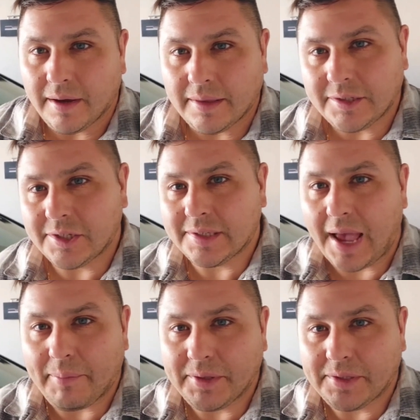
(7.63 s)
This just
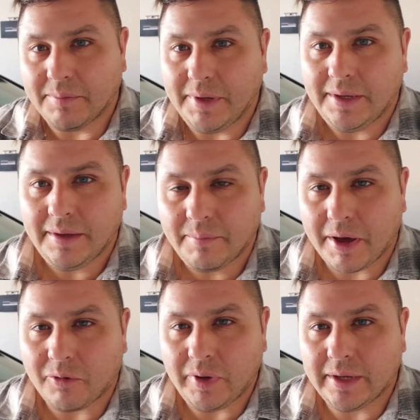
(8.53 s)
happened to me
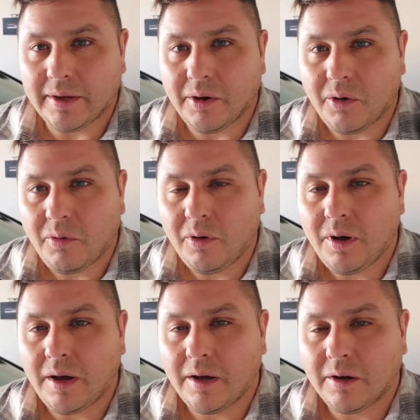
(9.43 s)
about a week ago.
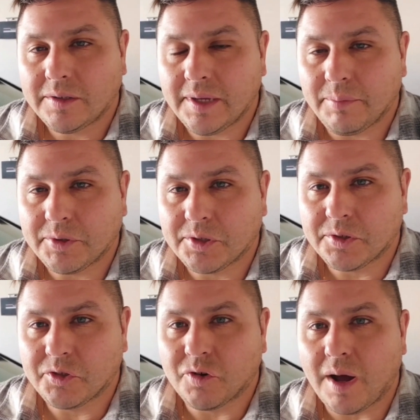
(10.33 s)
Our
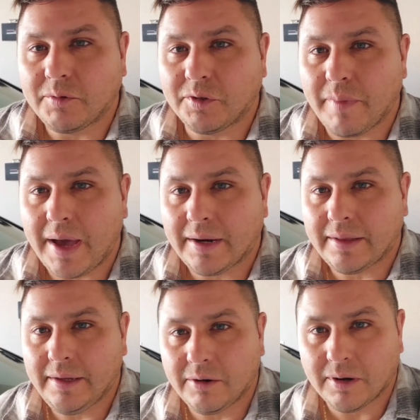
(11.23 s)
temperatures dropped
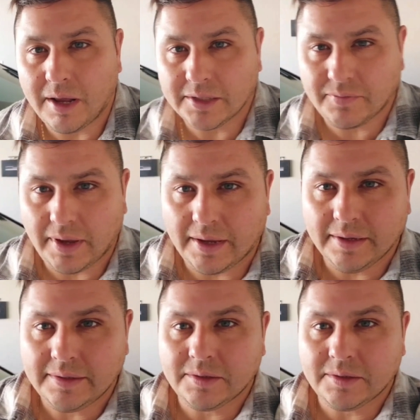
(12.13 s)
dramatically here in Las Vegas.